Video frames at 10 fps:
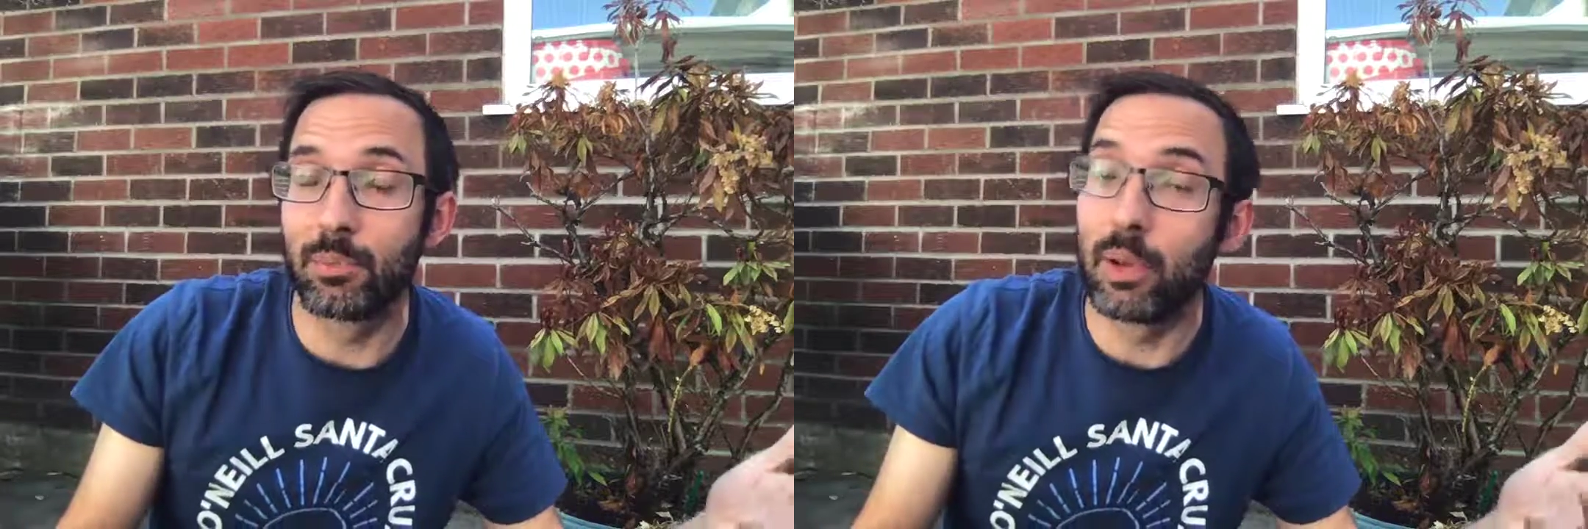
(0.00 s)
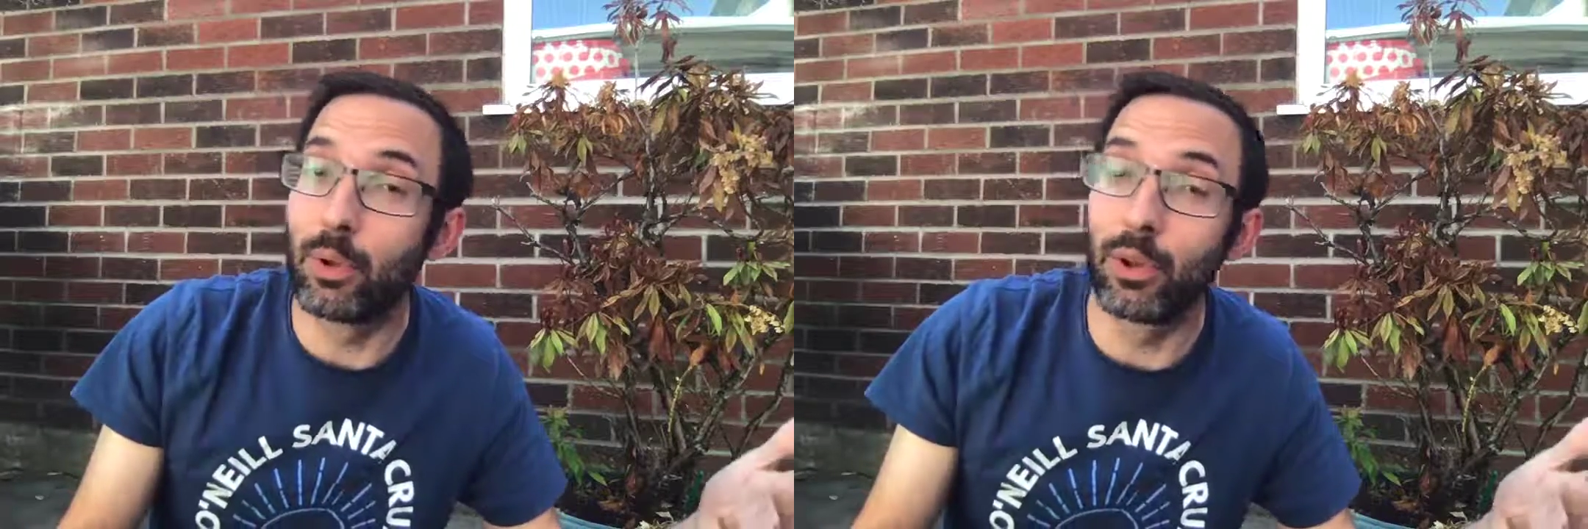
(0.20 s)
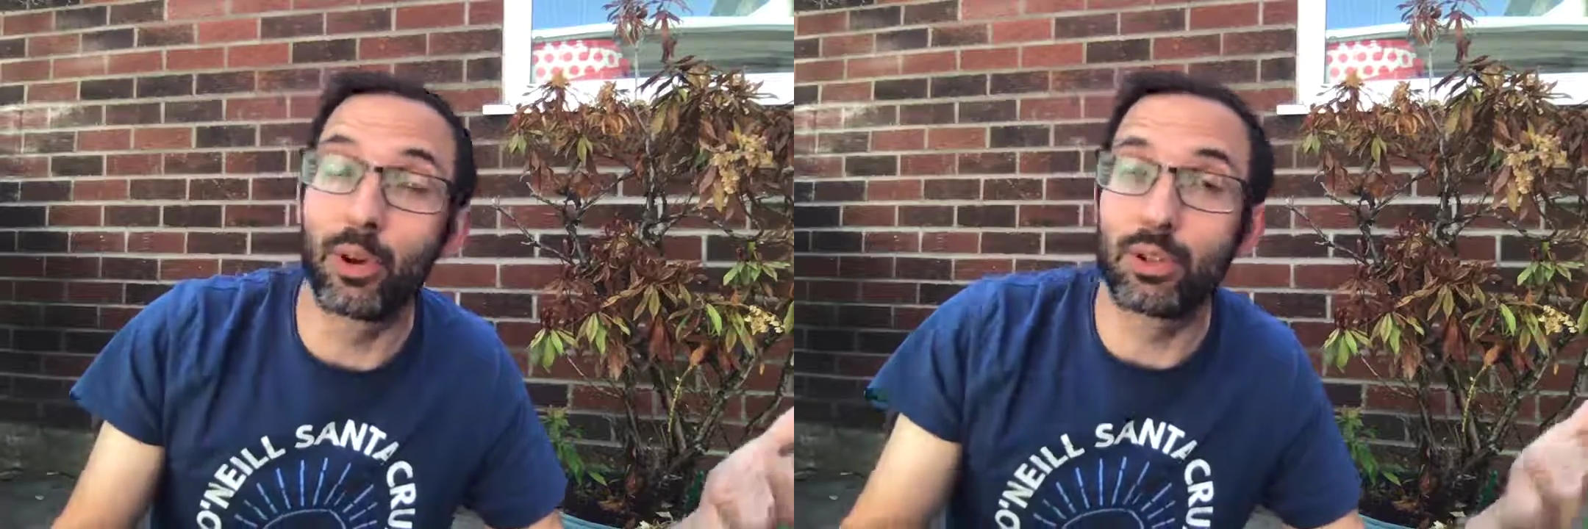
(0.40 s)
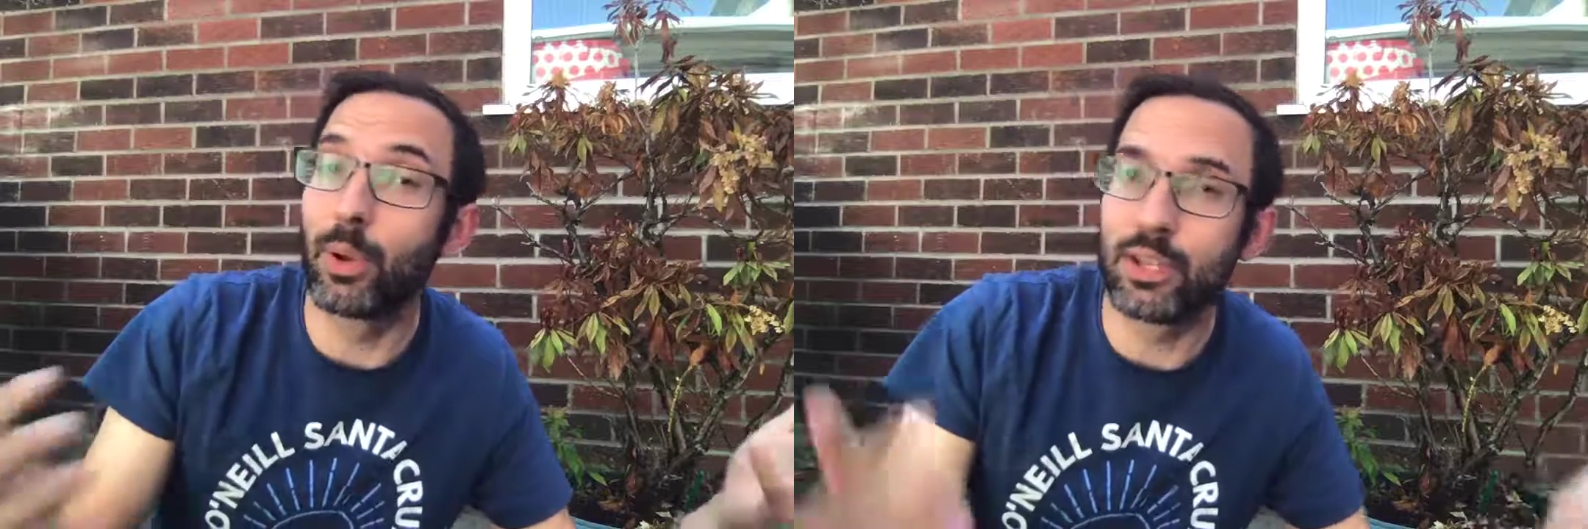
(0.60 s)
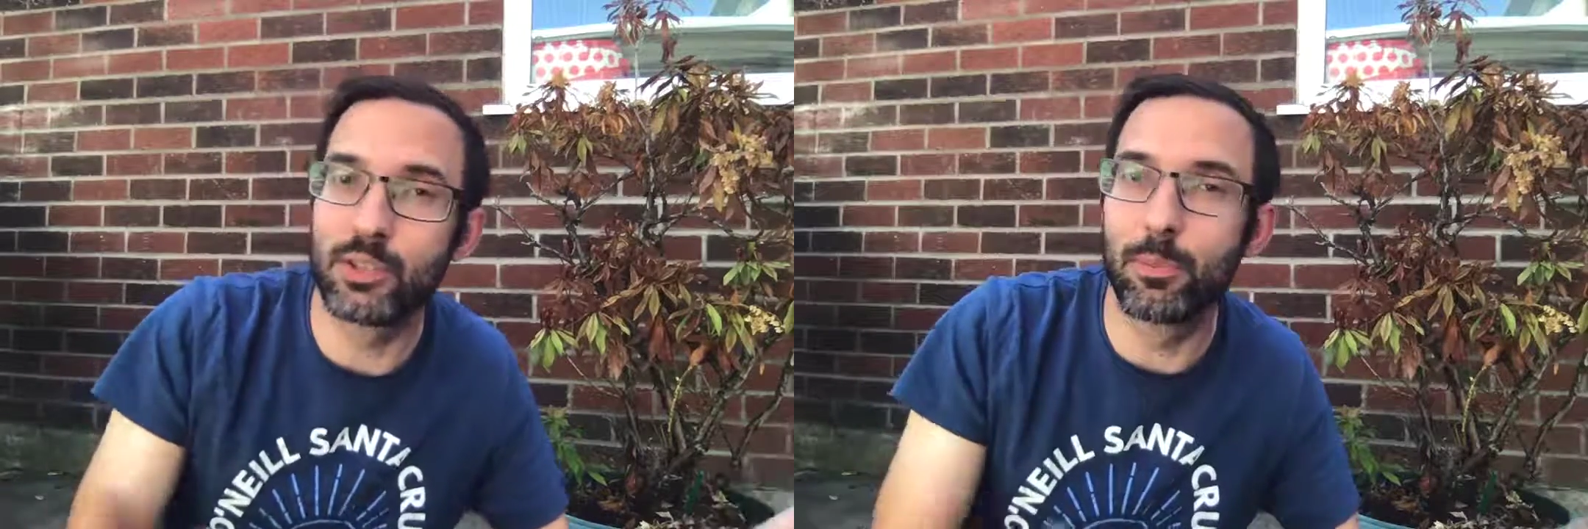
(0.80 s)
people look to
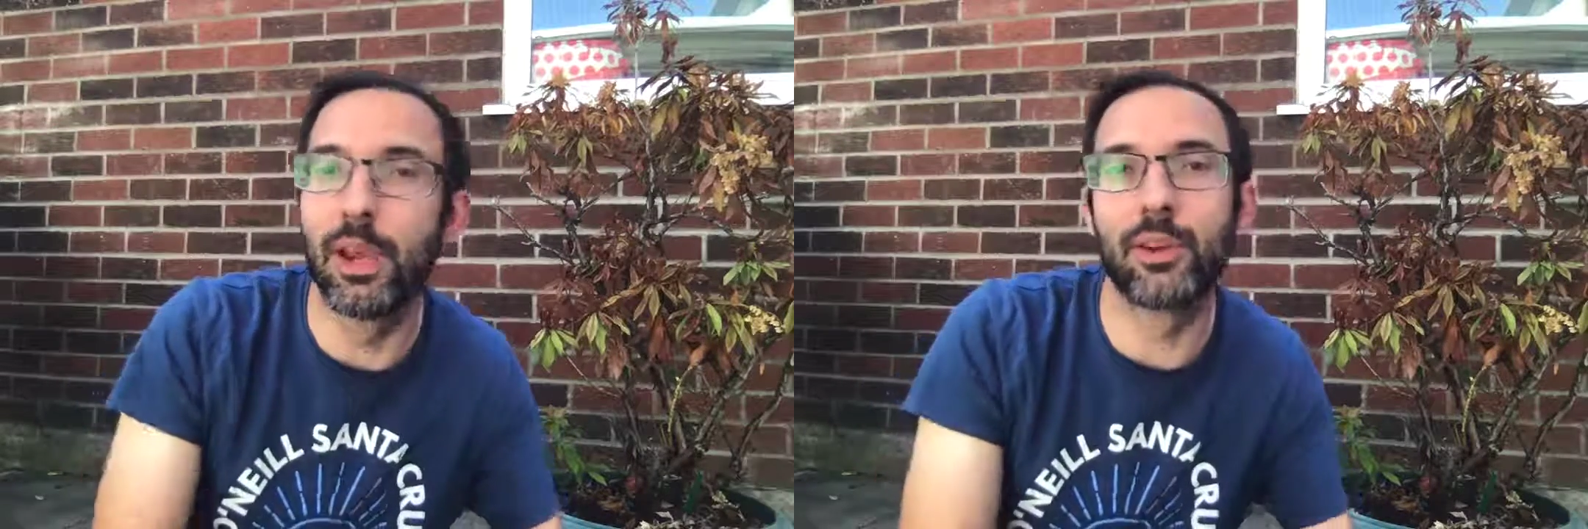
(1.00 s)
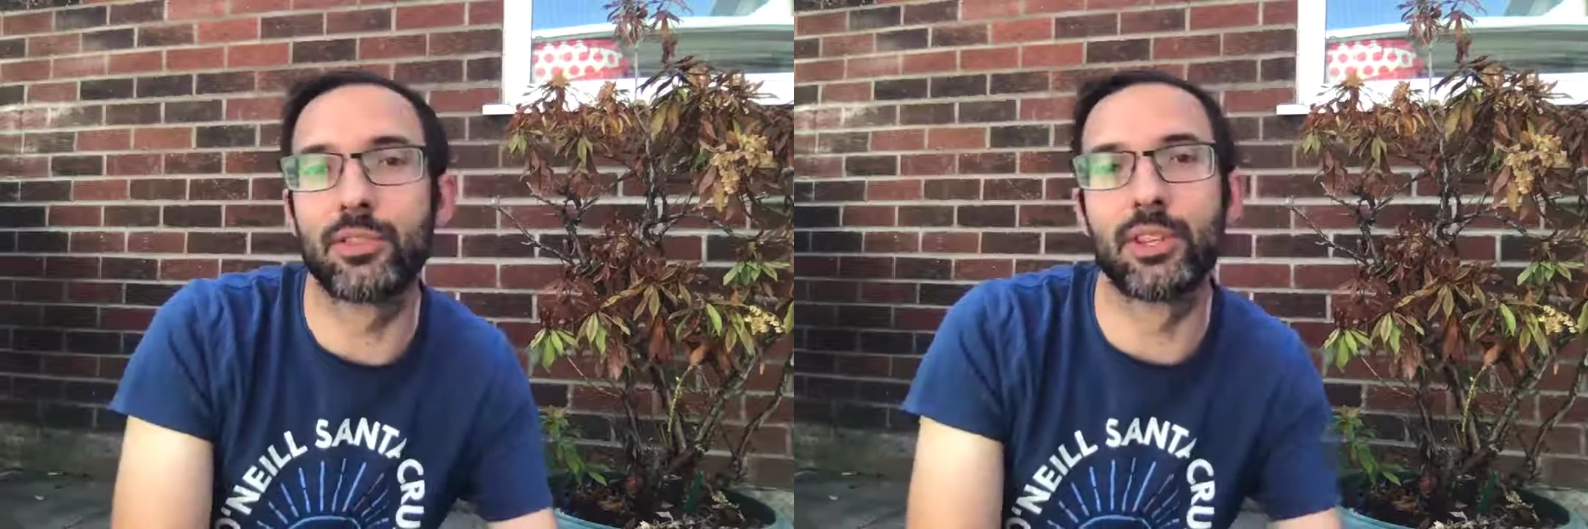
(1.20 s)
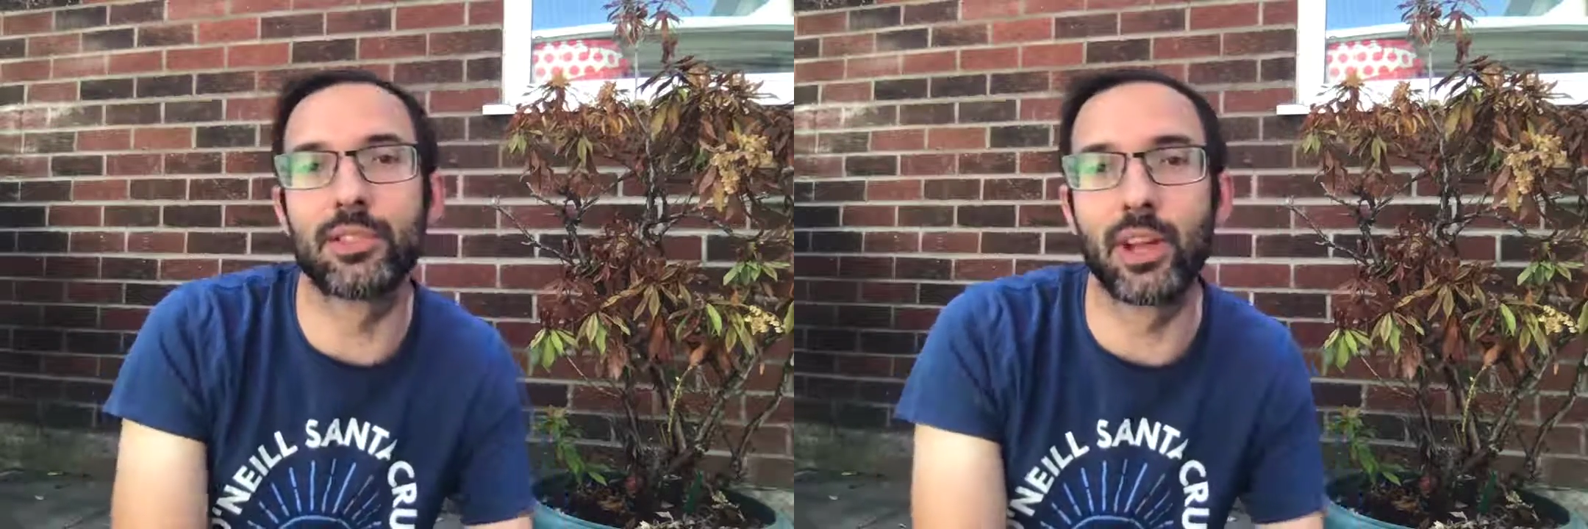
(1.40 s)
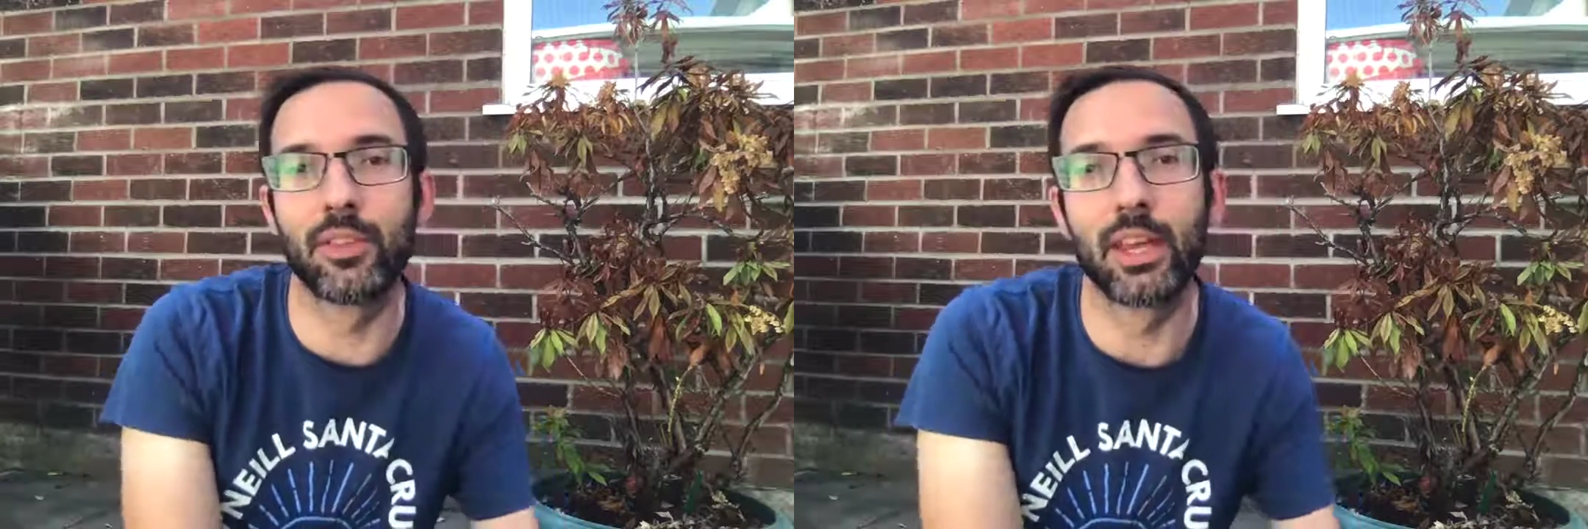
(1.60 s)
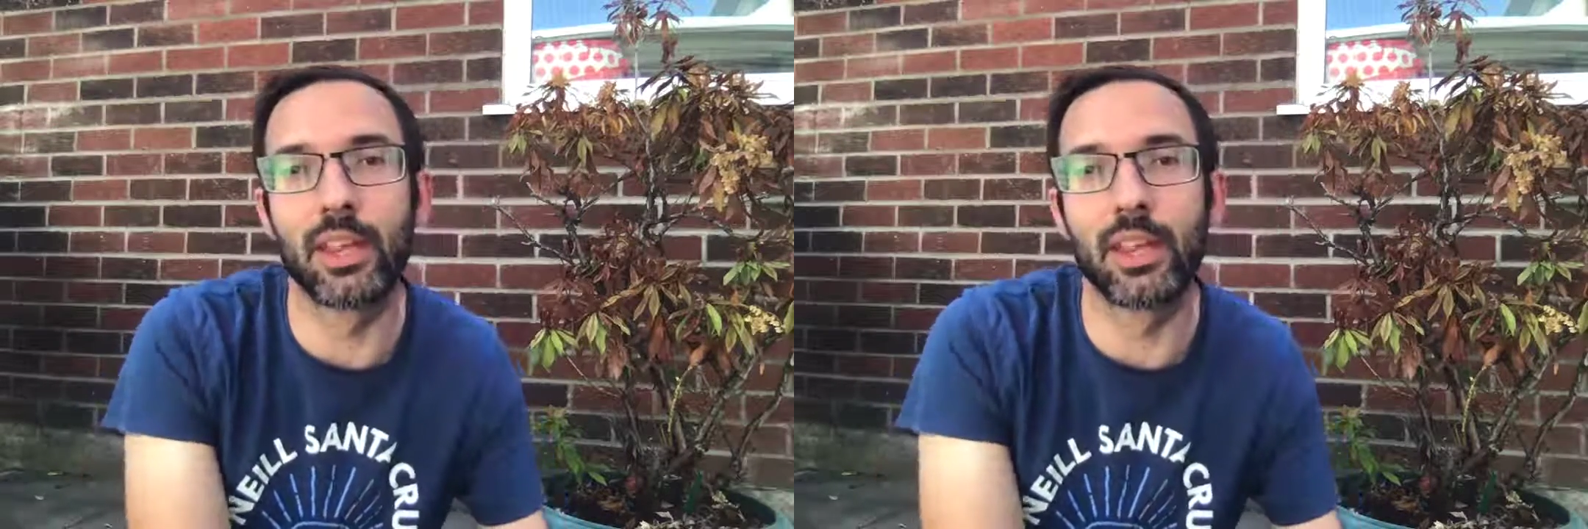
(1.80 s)
experiences, don't they?